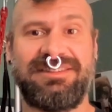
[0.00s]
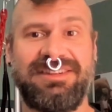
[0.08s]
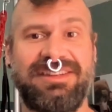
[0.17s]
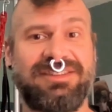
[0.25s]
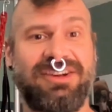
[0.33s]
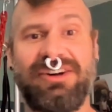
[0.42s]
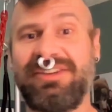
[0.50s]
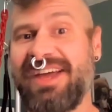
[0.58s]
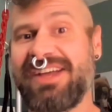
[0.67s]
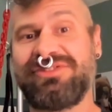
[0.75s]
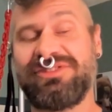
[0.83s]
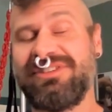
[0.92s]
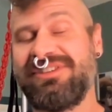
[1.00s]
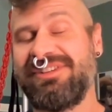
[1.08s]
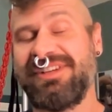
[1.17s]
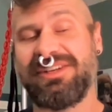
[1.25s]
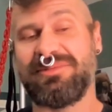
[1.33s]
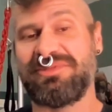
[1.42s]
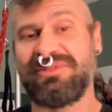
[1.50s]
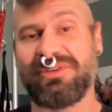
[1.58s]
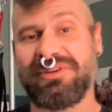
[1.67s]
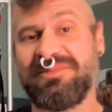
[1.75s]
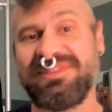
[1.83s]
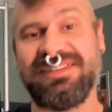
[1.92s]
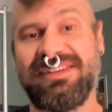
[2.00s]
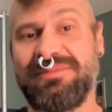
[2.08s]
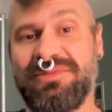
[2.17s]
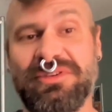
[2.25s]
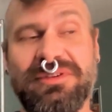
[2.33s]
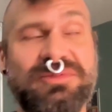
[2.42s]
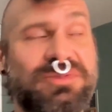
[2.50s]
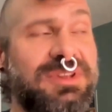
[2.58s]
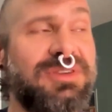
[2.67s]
It's all natural. It absorbs really